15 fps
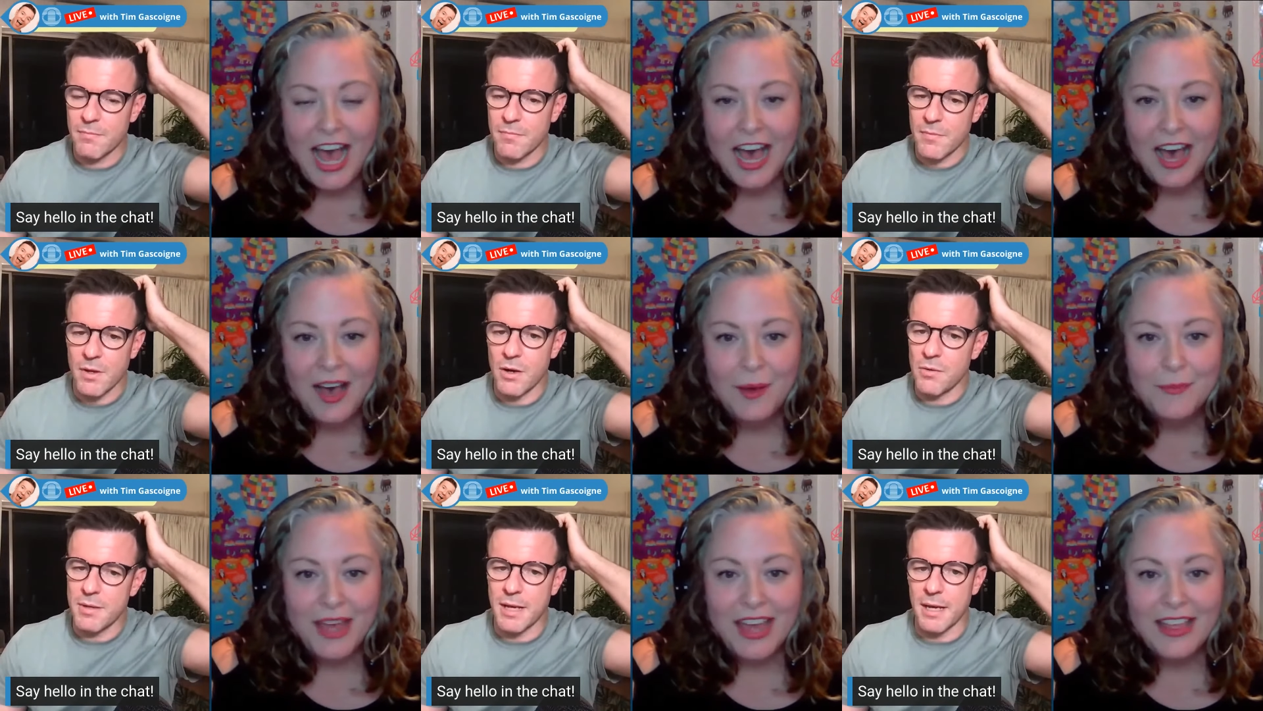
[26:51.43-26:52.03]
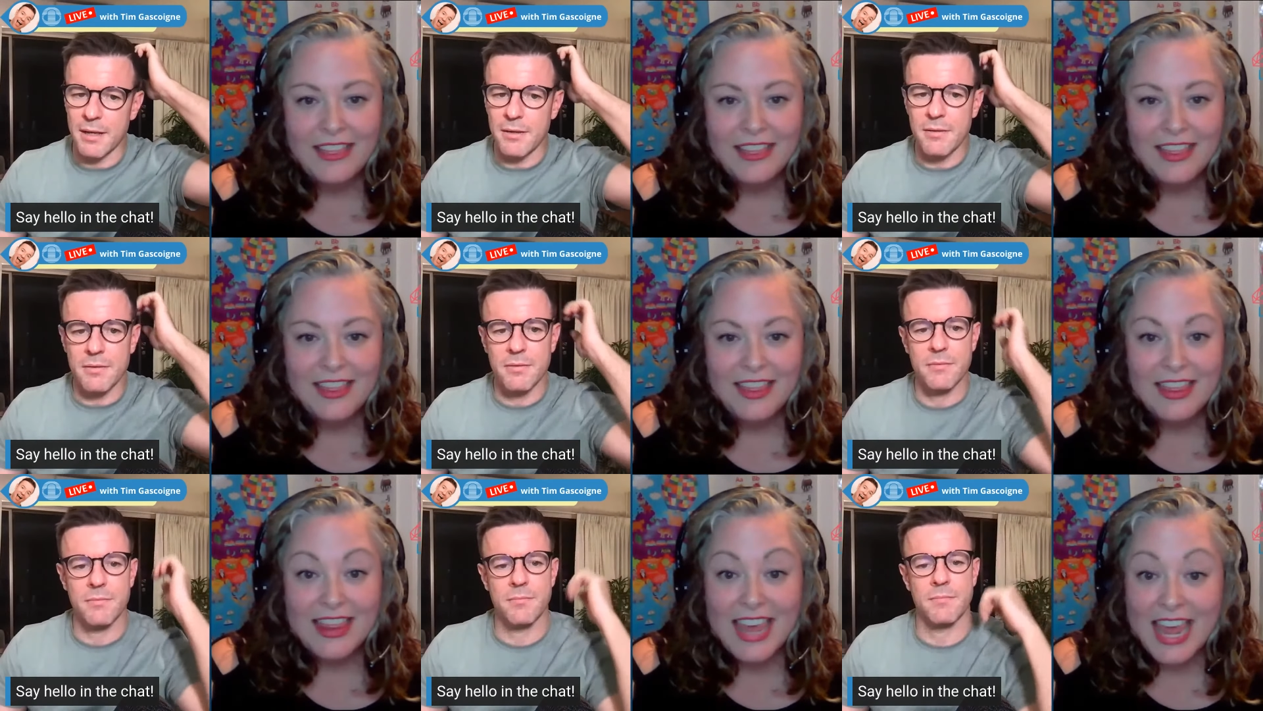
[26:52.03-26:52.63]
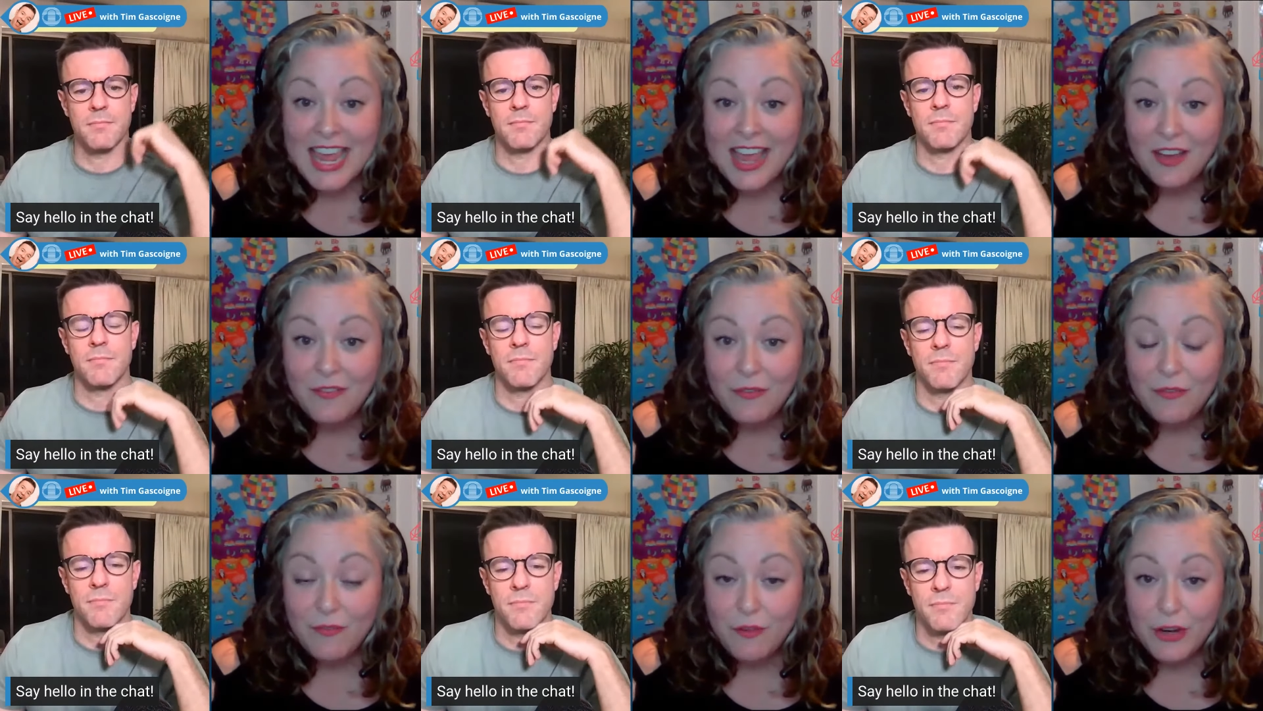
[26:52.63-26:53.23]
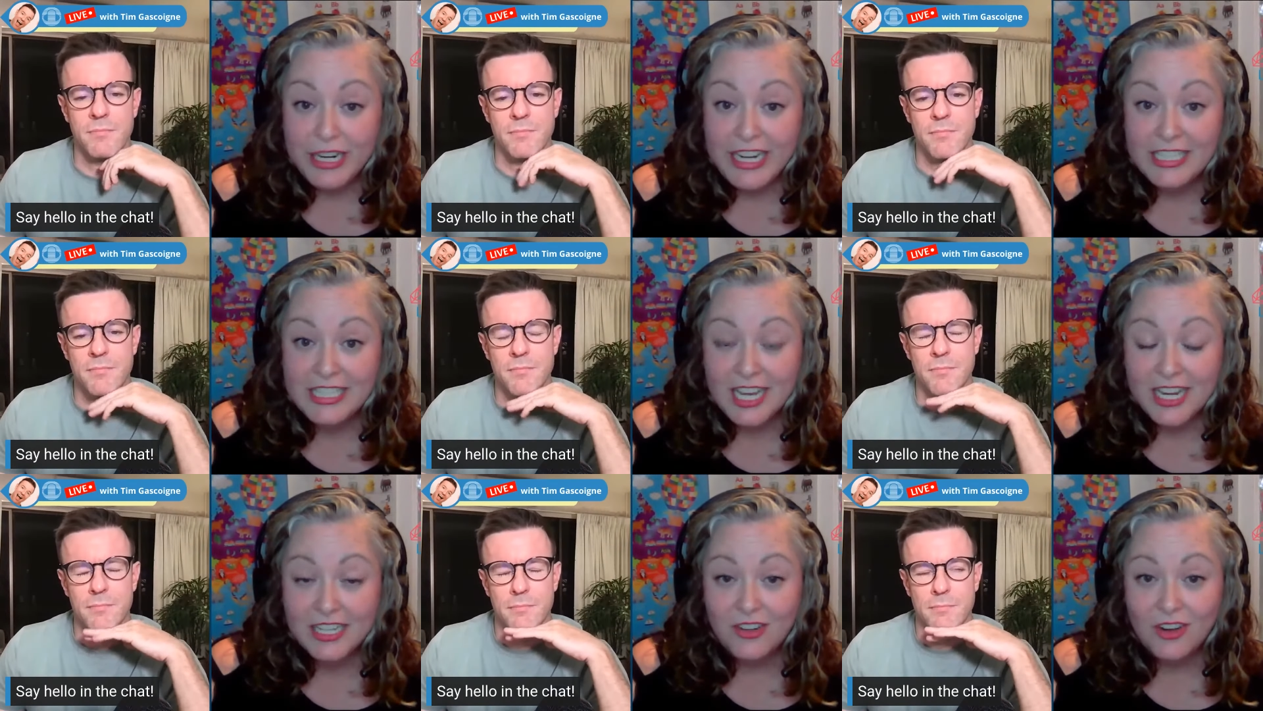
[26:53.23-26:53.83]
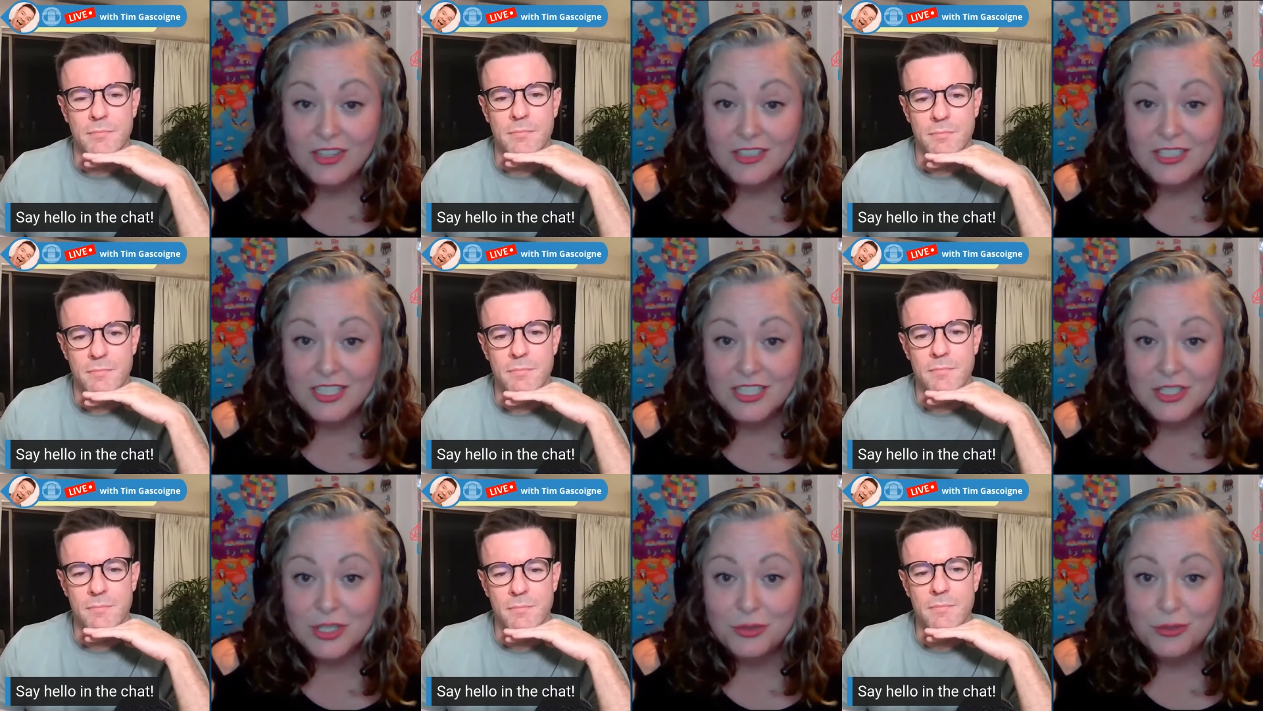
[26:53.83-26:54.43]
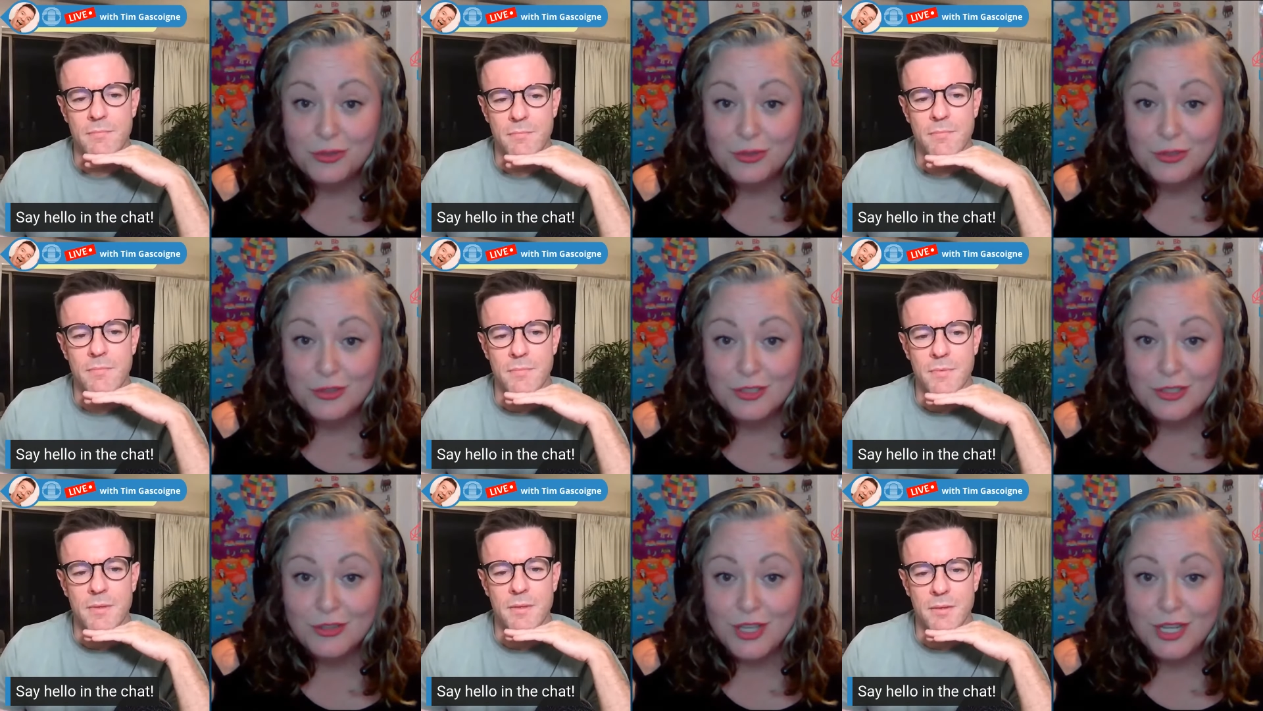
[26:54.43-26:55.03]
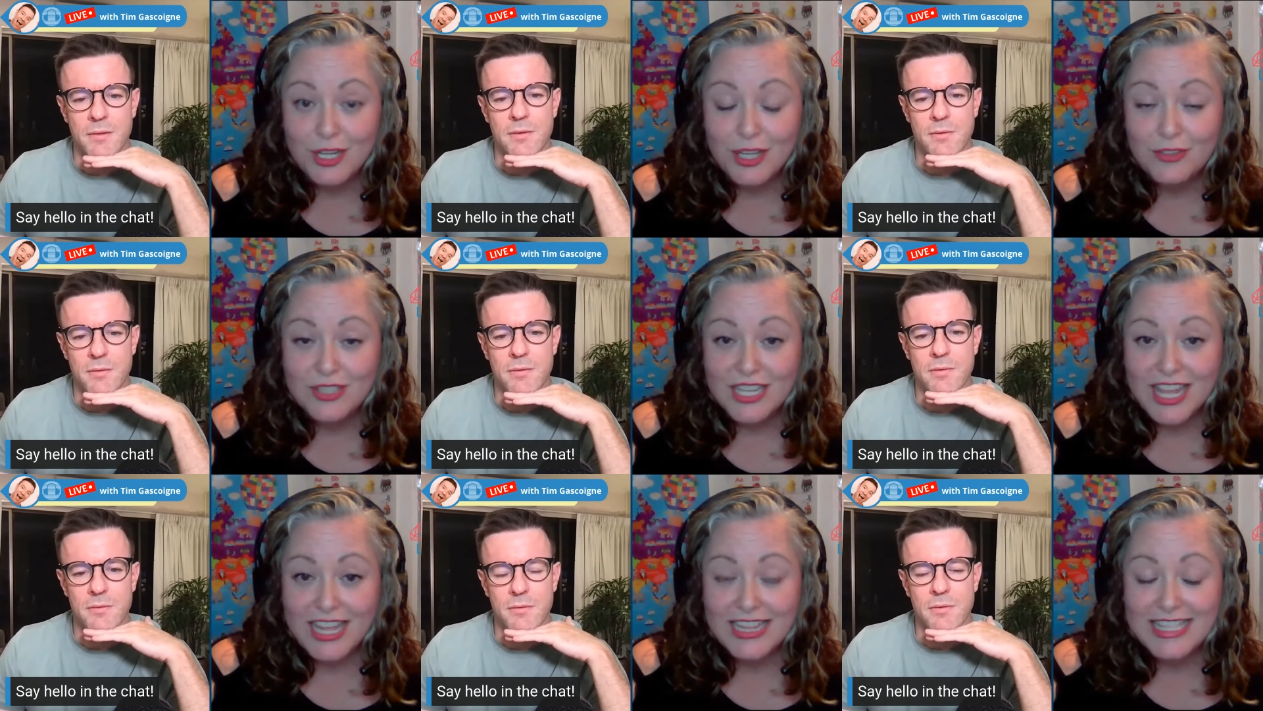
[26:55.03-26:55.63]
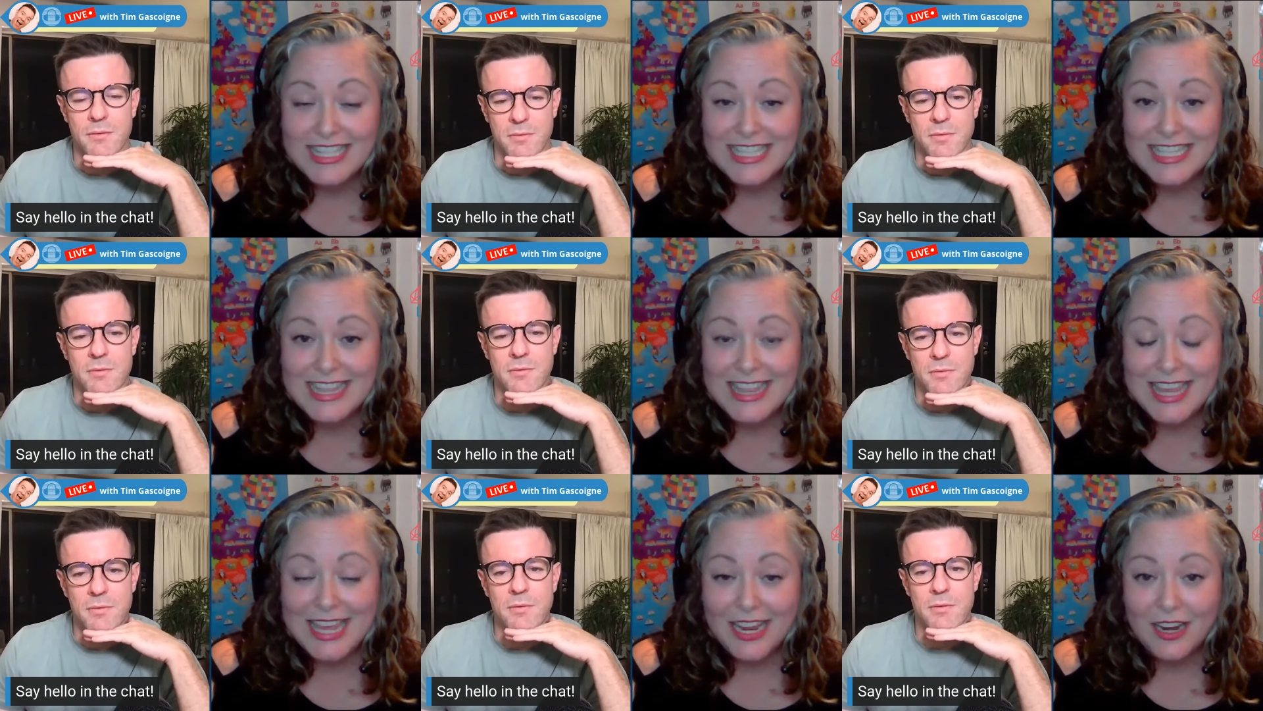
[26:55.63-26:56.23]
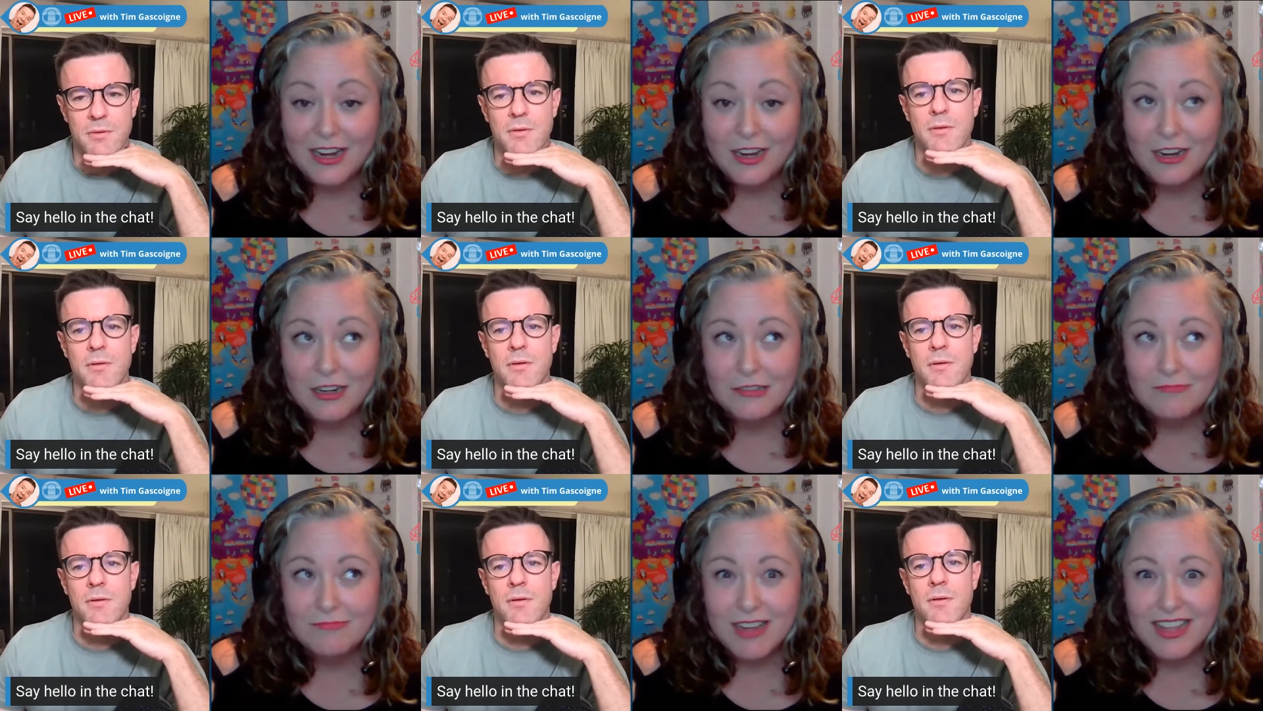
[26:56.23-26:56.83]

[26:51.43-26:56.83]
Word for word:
Speaker 1: Um, okay. And they have free diagnostic tools you can use against their,